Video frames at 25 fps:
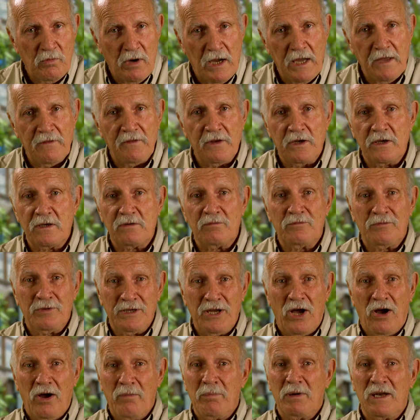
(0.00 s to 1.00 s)
way that
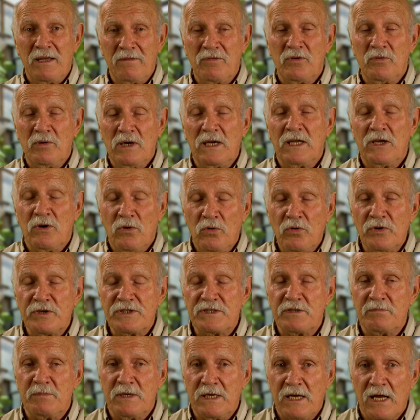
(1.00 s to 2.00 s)
it, I believe it really ought
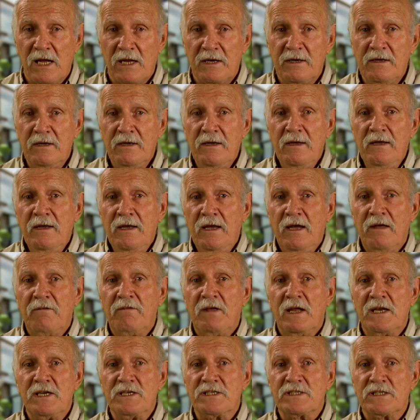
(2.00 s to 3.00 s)
to be done and
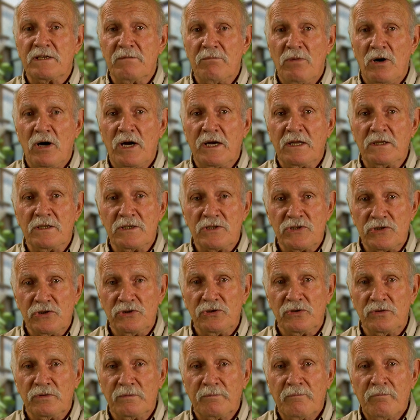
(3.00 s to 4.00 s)
that is combining the
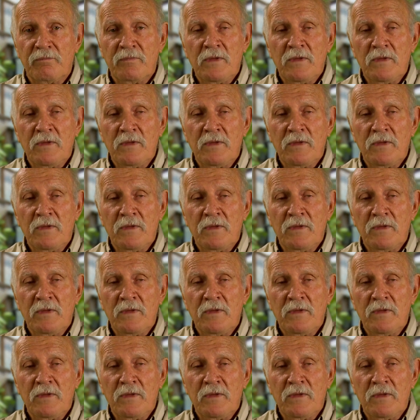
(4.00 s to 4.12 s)
two.